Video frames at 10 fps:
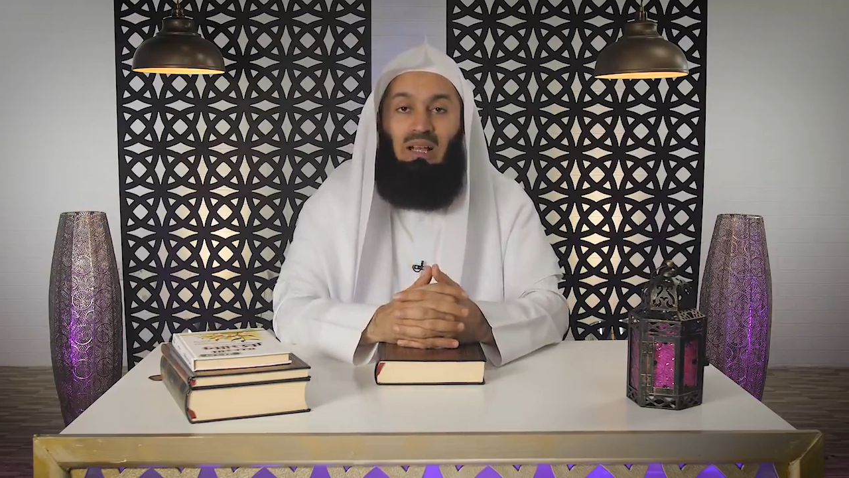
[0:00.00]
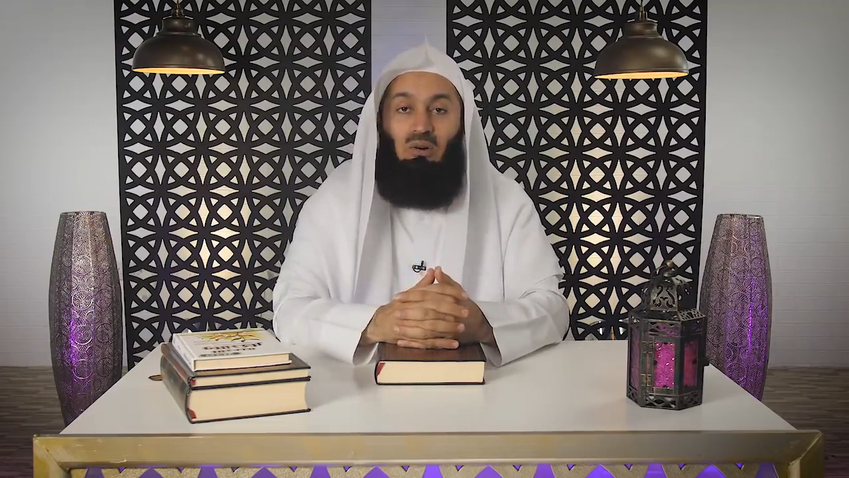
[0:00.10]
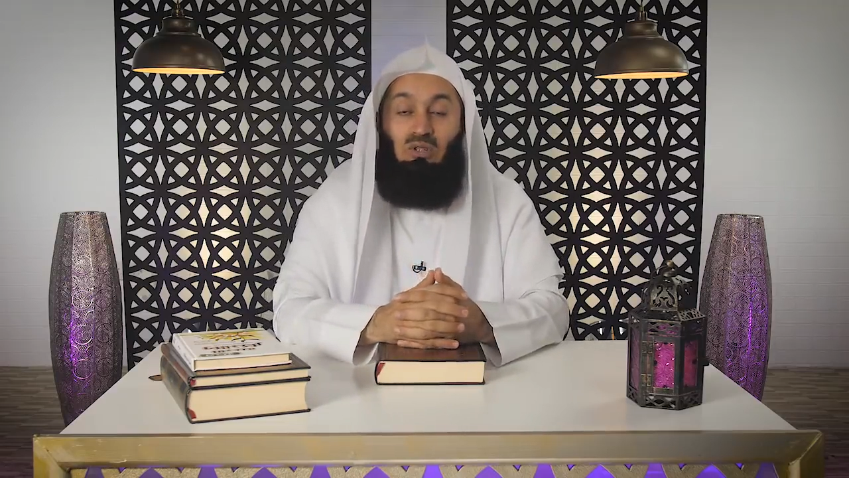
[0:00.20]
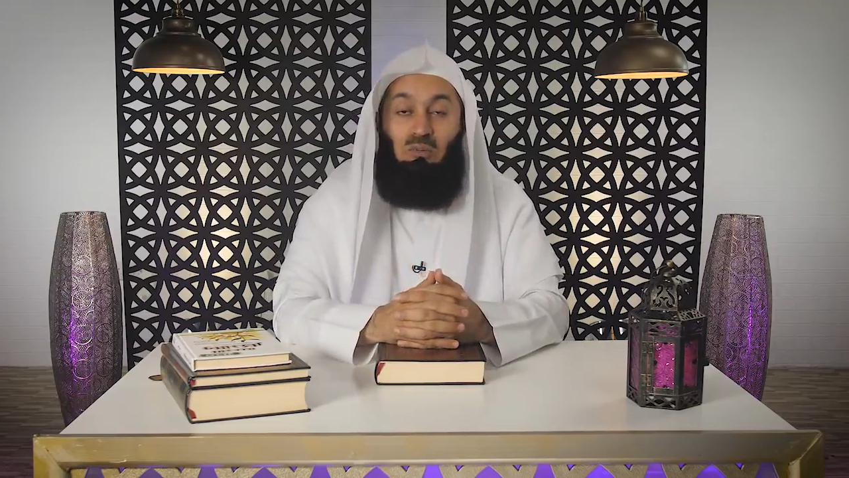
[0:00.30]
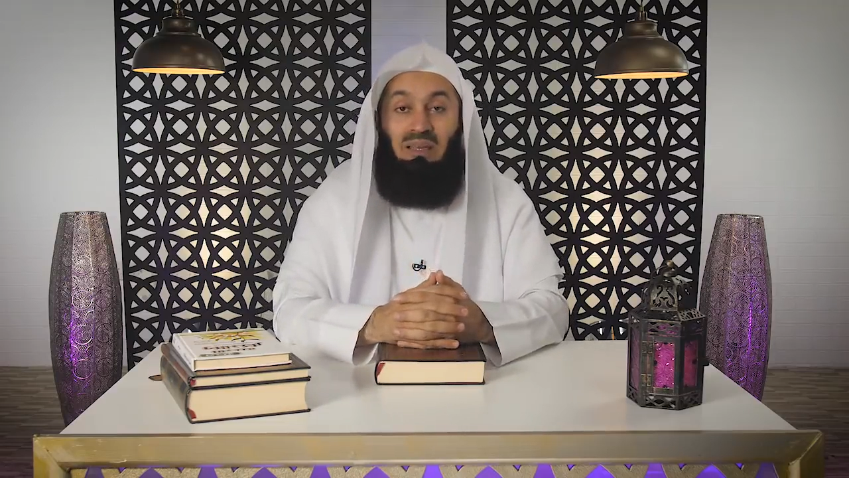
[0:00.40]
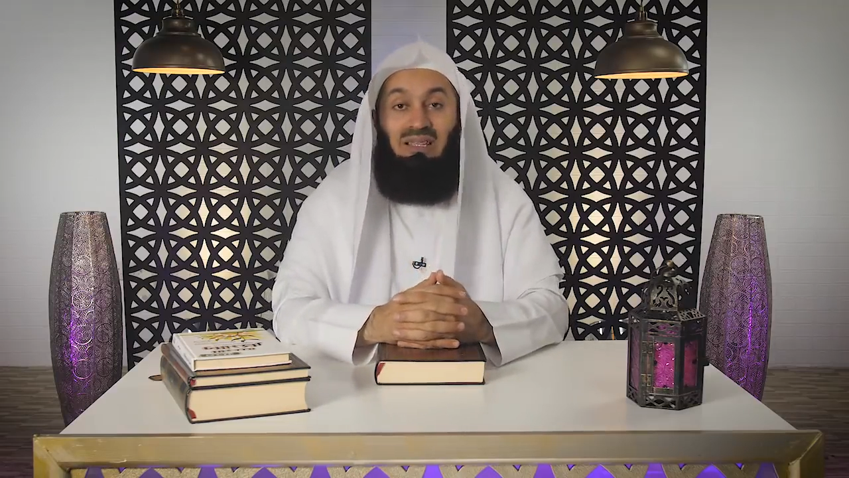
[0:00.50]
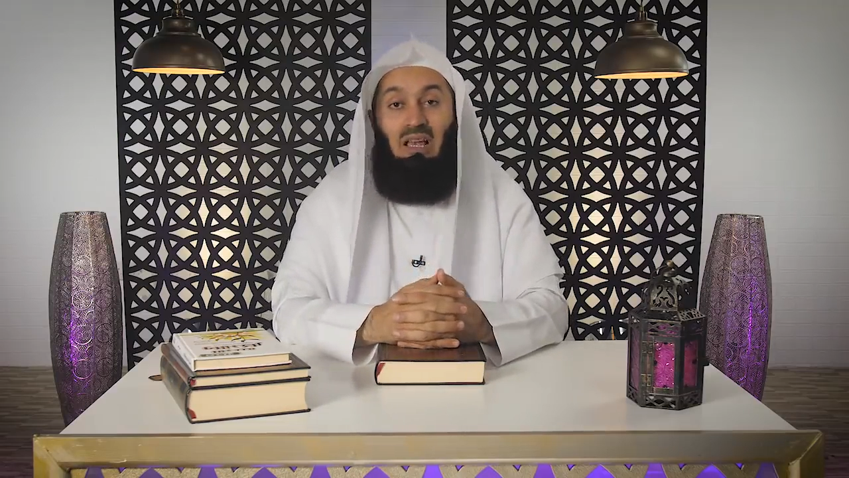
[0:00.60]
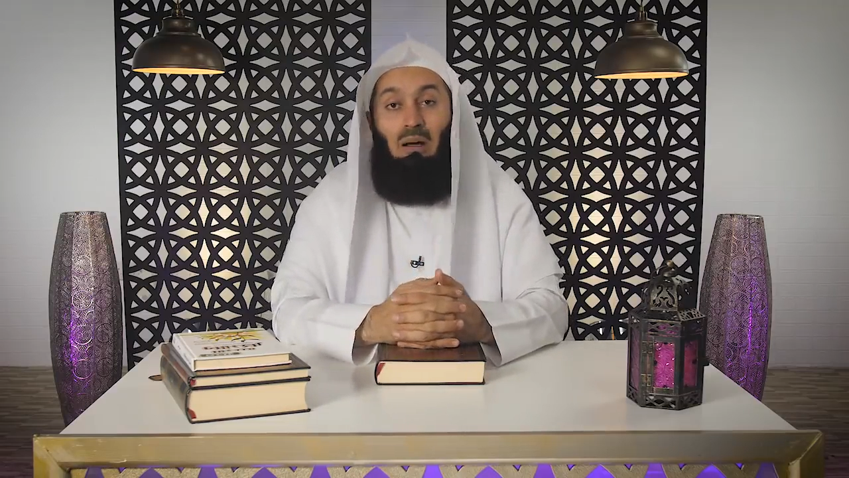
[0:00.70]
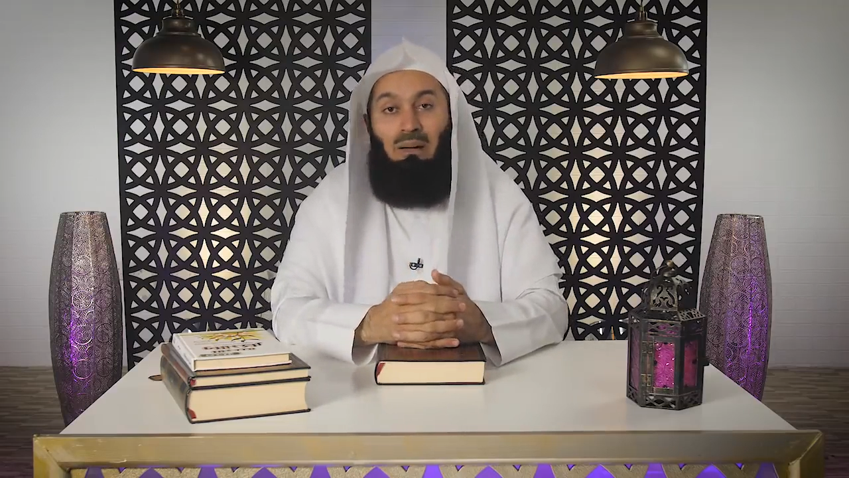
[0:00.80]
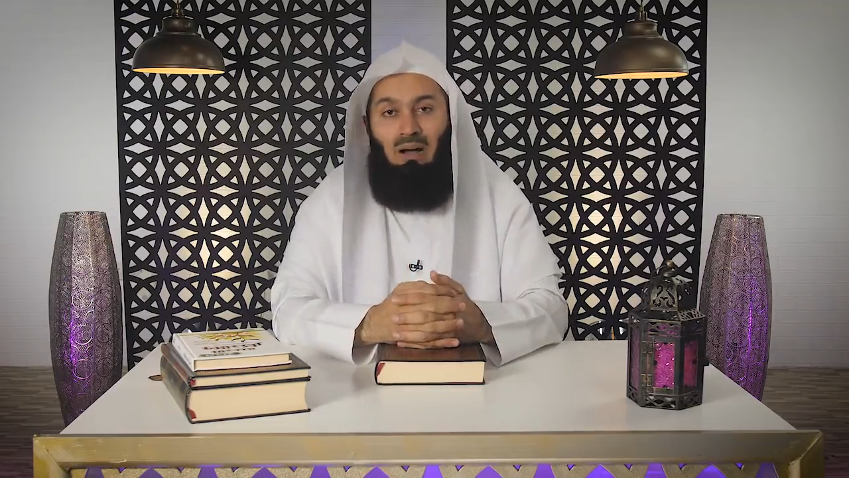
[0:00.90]
uh, or speaks
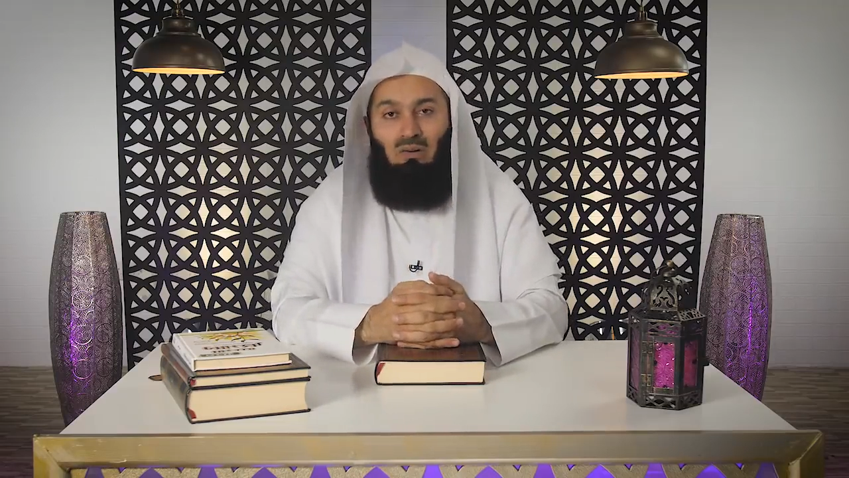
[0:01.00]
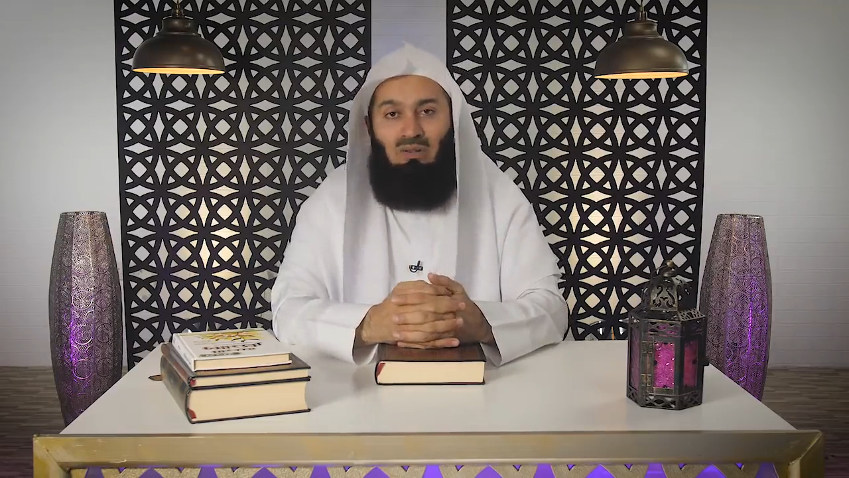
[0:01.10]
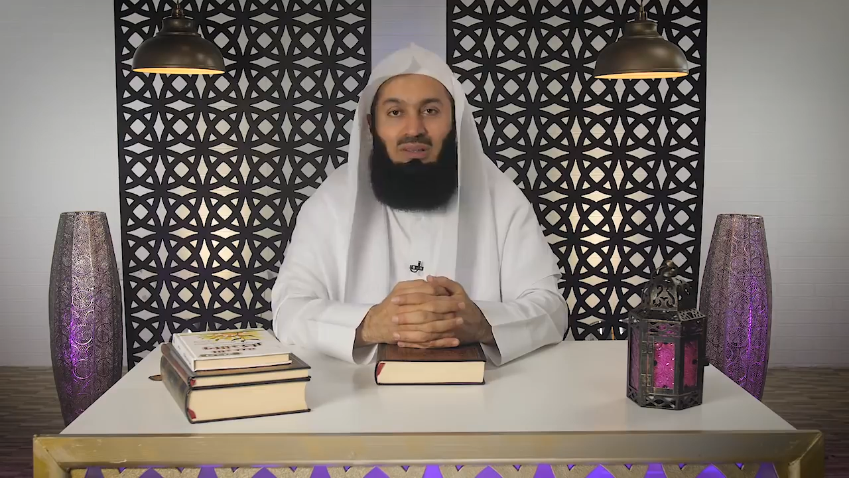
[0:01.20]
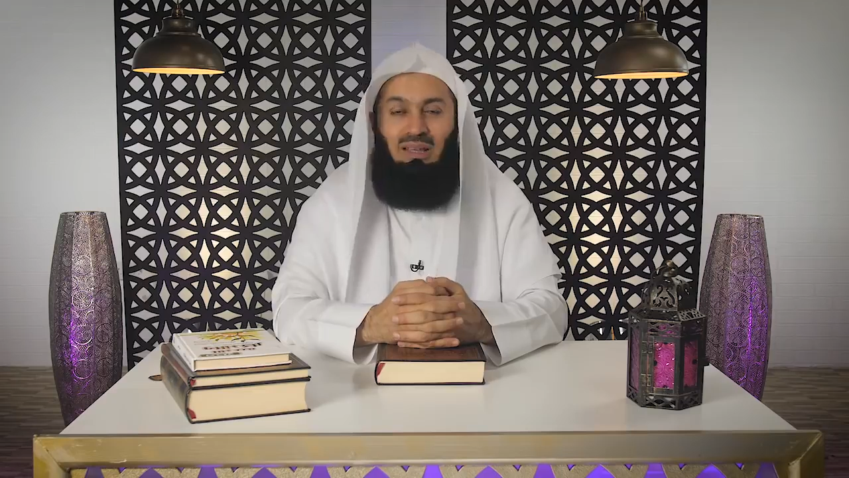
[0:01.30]
about